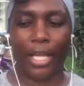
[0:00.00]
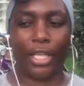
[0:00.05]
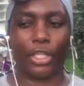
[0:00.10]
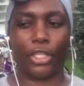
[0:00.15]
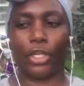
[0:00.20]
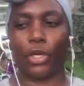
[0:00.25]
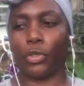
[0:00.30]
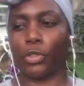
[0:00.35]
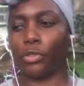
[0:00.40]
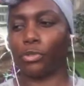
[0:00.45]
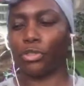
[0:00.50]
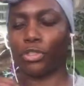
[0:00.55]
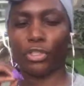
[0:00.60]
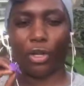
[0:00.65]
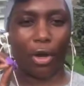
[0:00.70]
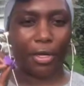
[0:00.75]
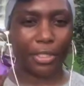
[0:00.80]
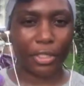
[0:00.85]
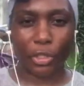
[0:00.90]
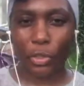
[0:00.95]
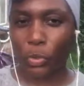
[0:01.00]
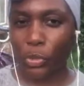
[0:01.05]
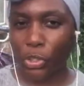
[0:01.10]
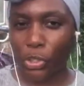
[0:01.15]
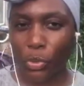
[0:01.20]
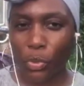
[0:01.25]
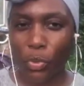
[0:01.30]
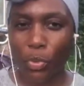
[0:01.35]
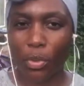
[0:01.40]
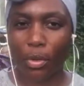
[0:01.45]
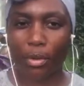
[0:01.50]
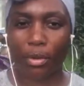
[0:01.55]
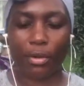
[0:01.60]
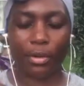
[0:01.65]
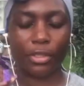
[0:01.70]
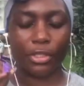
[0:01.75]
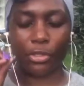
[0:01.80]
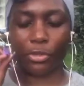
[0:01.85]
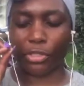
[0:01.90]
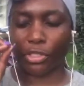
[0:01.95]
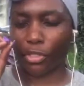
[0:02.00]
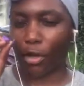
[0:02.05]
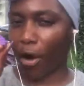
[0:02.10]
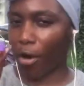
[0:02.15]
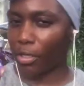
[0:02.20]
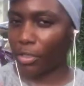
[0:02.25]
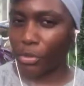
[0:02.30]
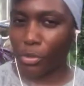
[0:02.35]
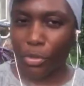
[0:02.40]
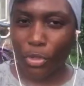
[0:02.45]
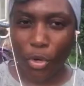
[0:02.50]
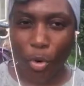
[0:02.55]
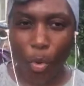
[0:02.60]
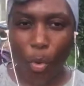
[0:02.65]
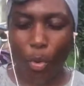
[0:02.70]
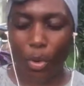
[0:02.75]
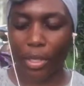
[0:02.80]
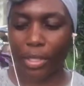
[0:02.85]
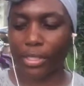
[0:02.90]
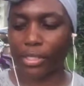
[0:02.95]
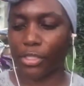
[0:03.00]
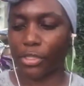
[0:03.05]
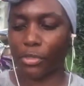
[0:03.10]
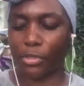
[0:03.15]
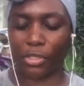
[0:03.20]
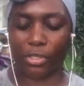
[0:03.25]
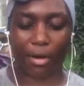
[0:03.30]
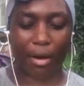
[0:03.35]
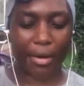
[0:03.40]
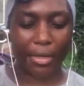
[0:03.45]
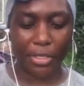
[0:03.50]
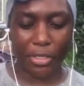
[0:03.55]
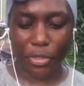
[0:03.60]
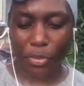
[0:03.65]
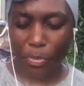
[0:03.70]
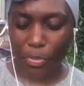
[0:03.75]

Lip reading: You know, you start a new school, you start a new course, you start a new